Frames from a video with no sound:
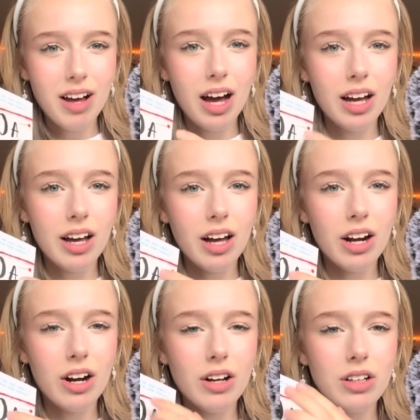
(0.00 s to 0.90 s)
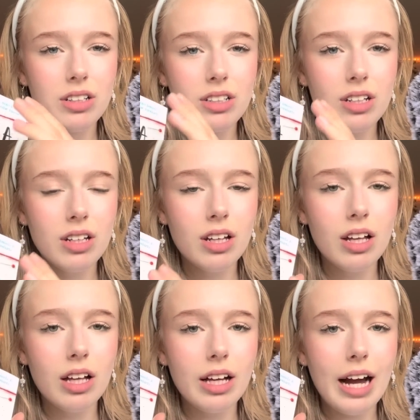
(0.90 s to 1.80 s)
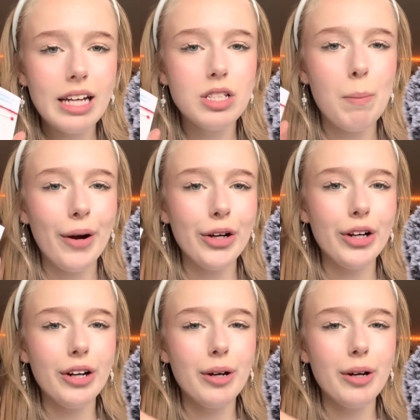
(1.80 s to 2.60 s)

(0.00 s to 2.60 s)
A good girl's guide to murder.